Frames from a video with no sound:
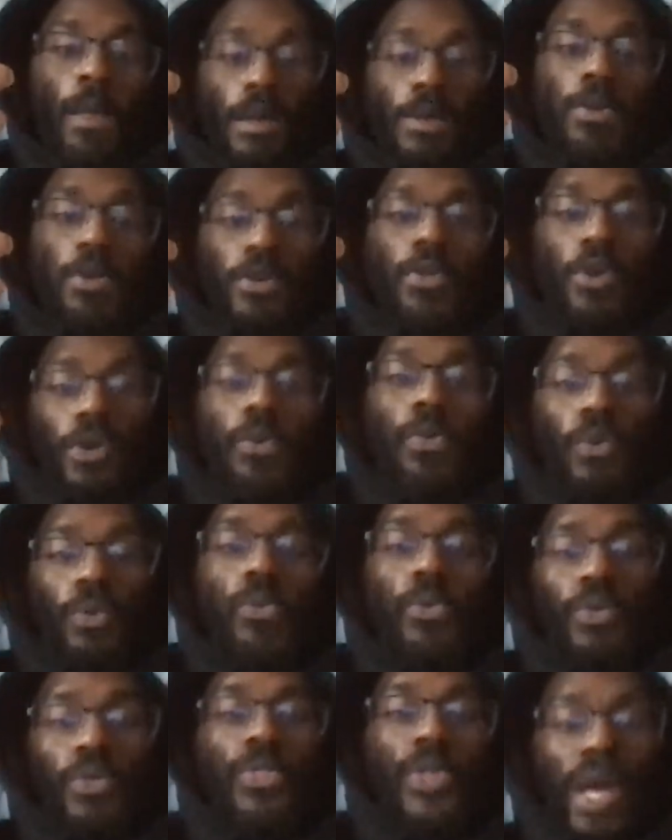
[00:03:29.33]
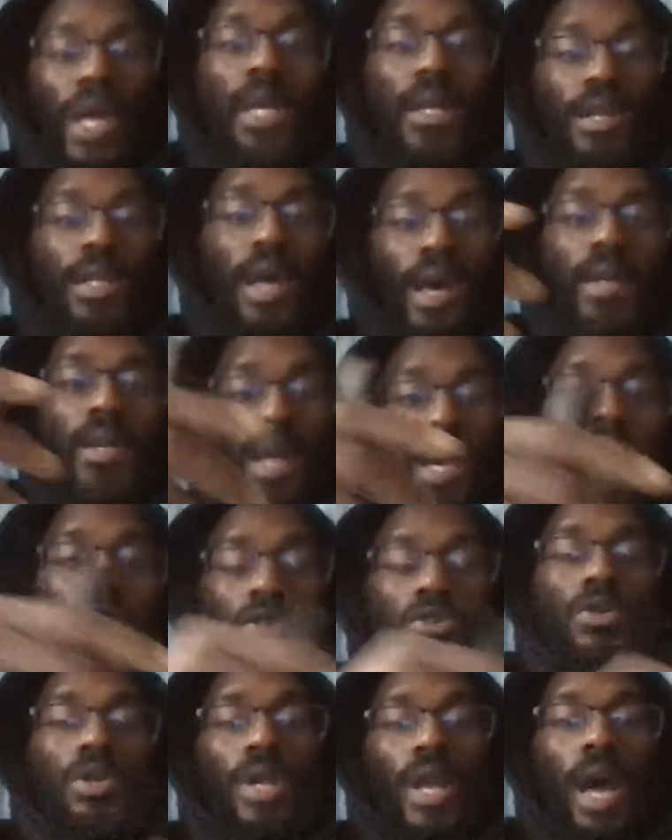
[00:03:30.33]
thing that
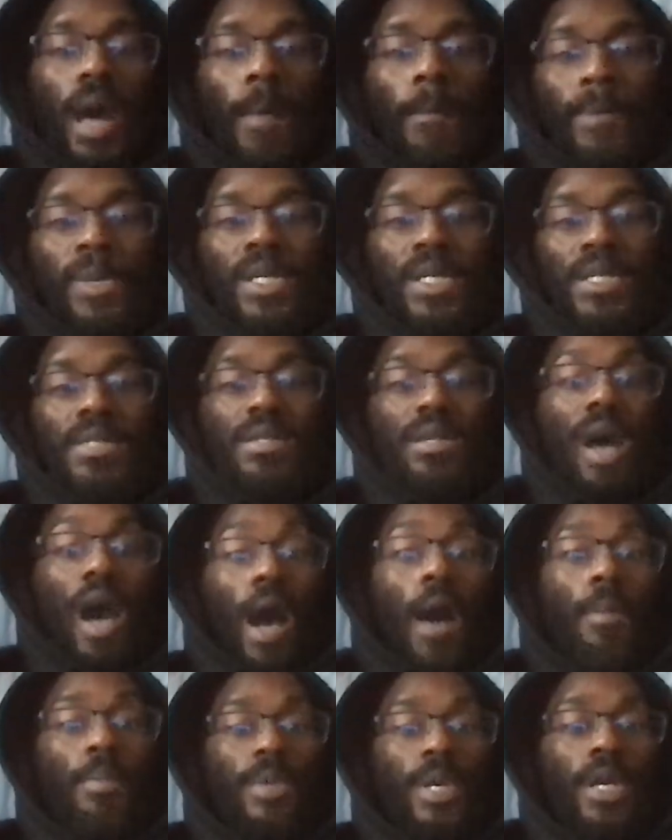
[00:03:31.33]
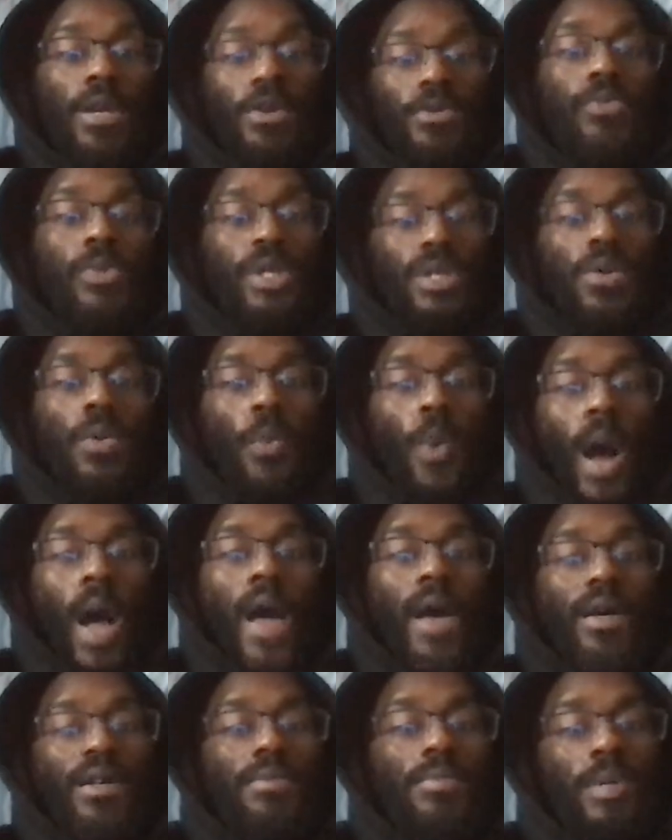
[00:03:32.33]
could not be stopped. And the reason
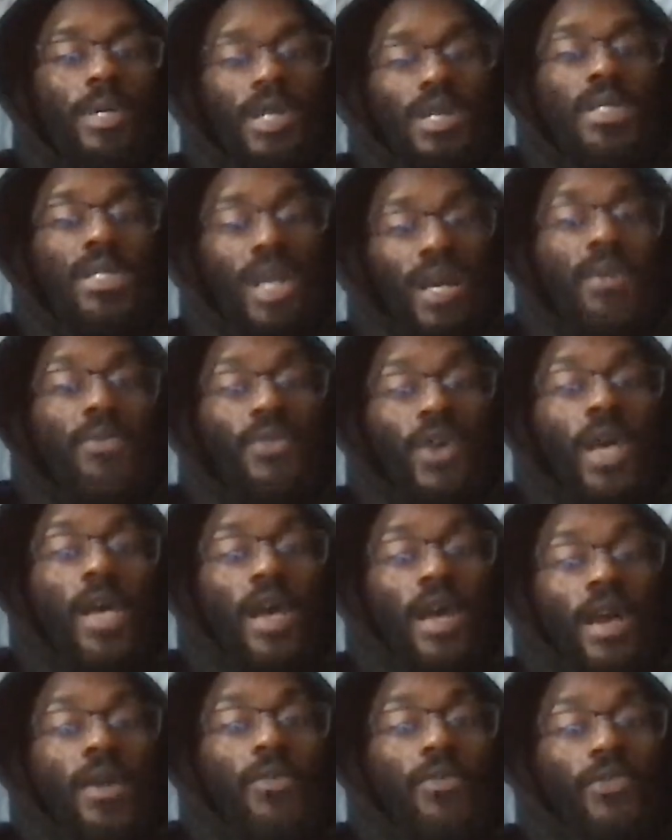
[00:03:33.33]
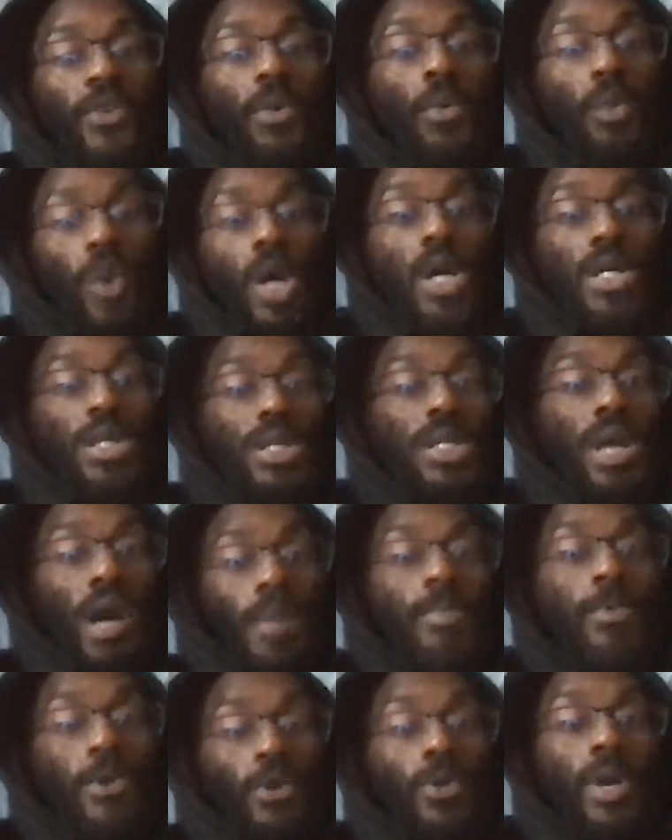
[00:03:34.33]
why is because if it was
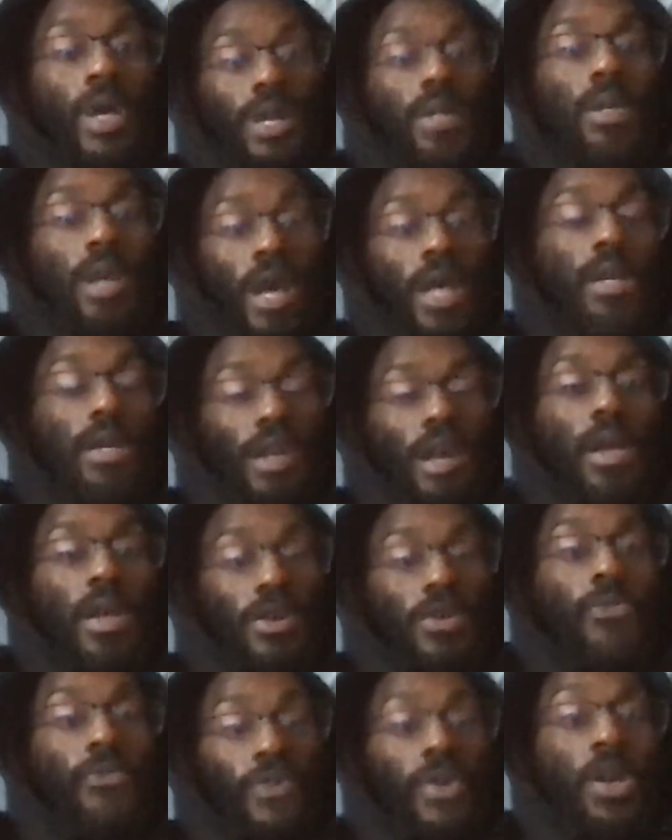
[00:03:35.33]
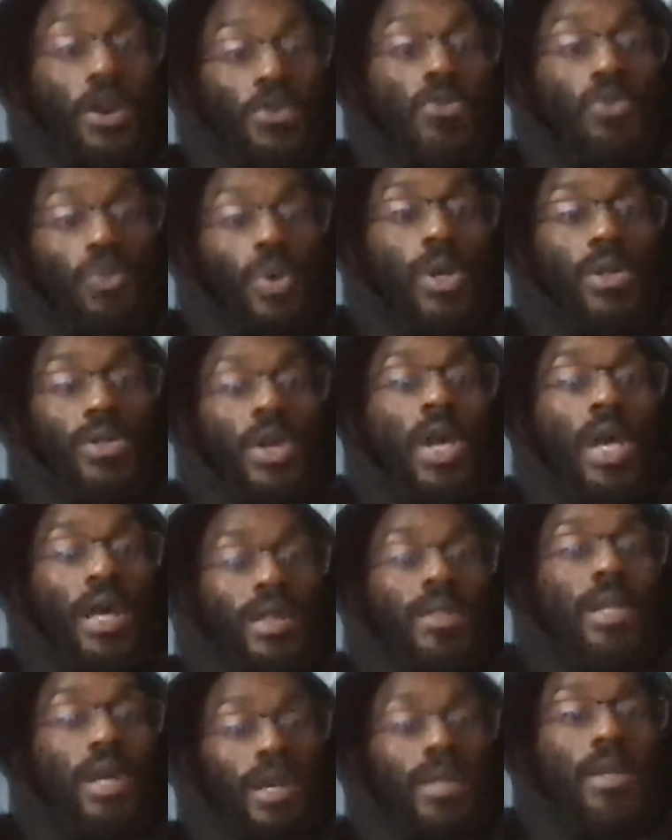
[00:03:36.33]
stopped or interfered with,
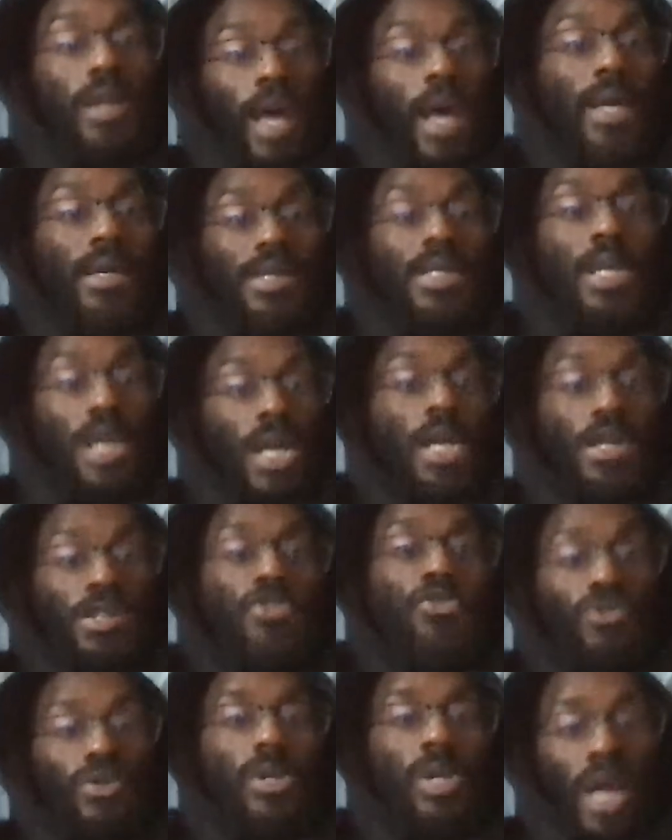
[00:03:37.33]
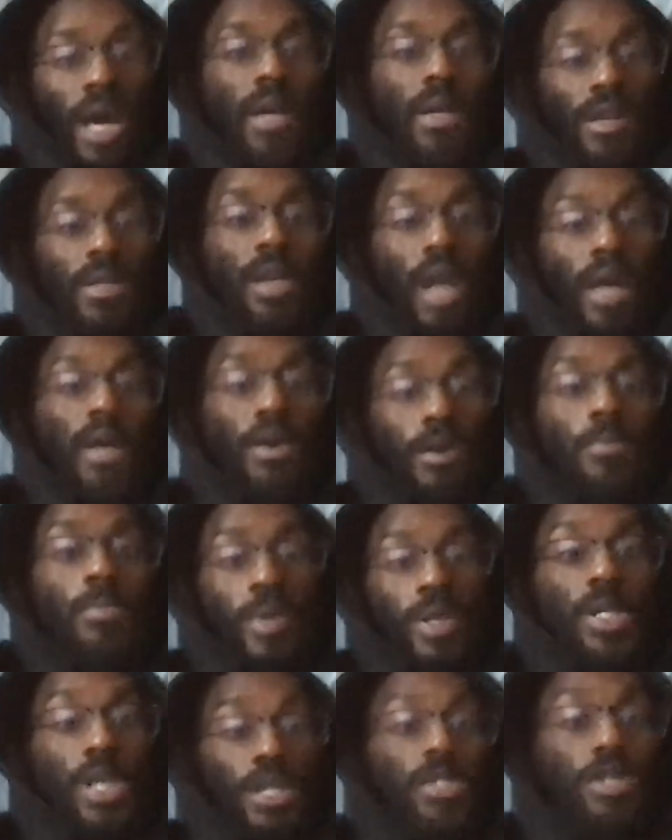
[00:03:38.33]
then that's an injury that could
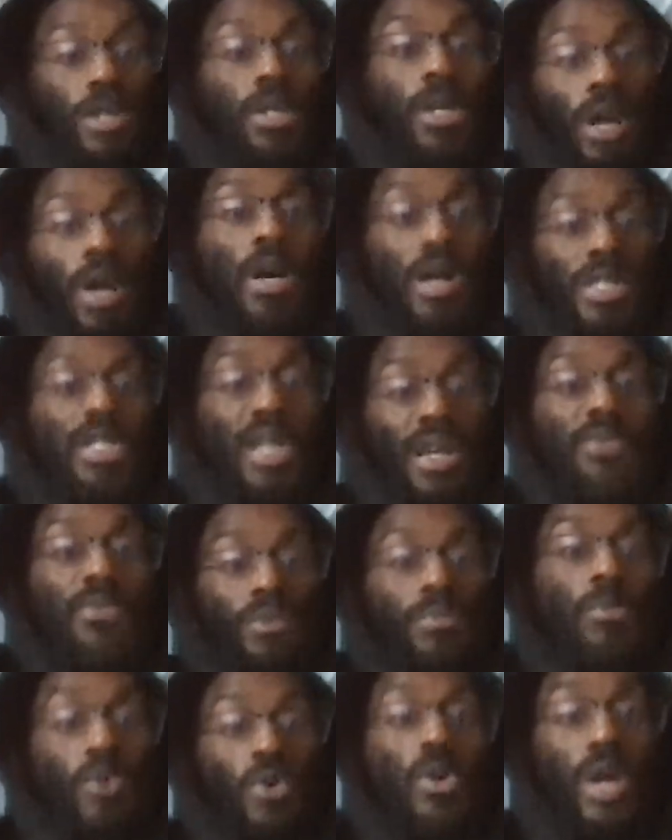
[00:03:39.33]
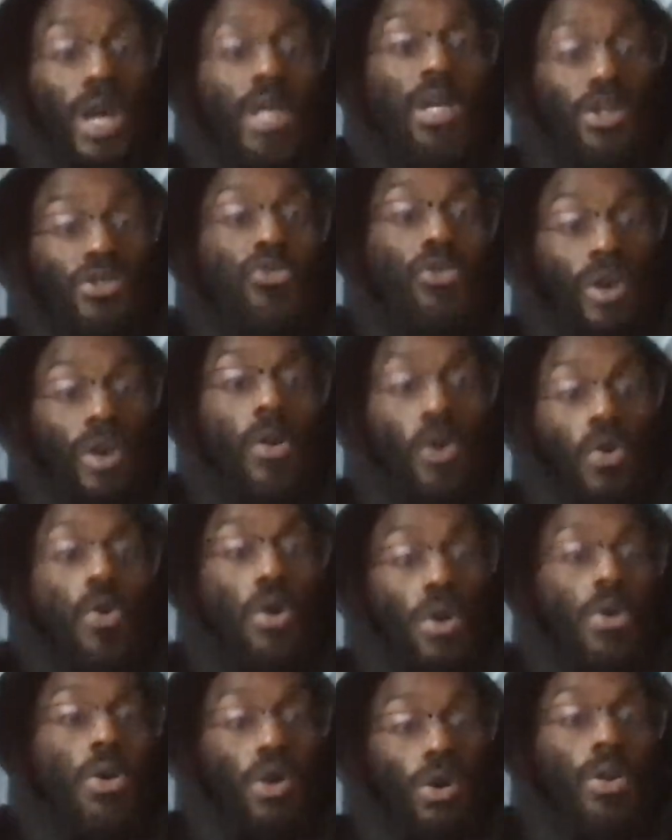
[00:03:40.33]
potentially cause even more injury
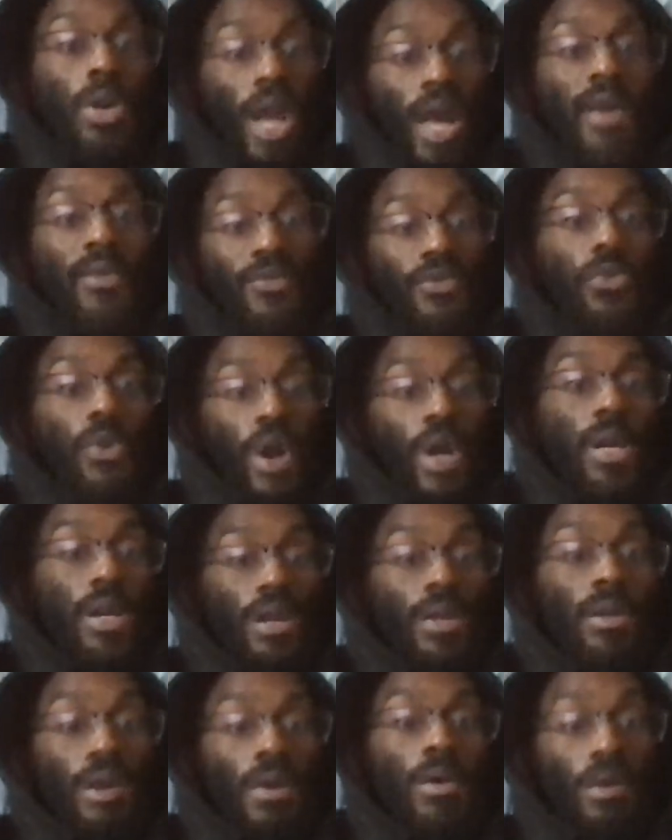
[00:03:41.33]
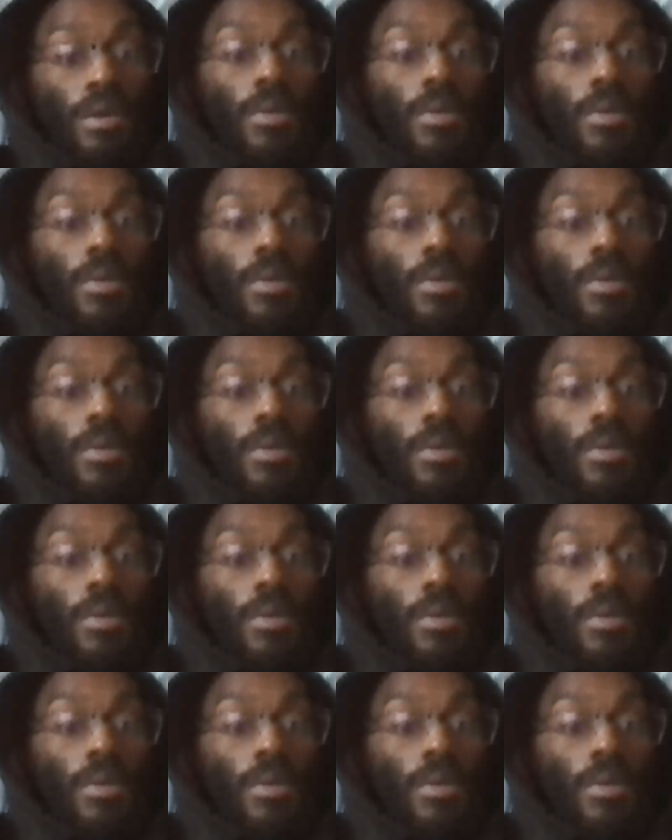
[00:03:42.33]
or life threatening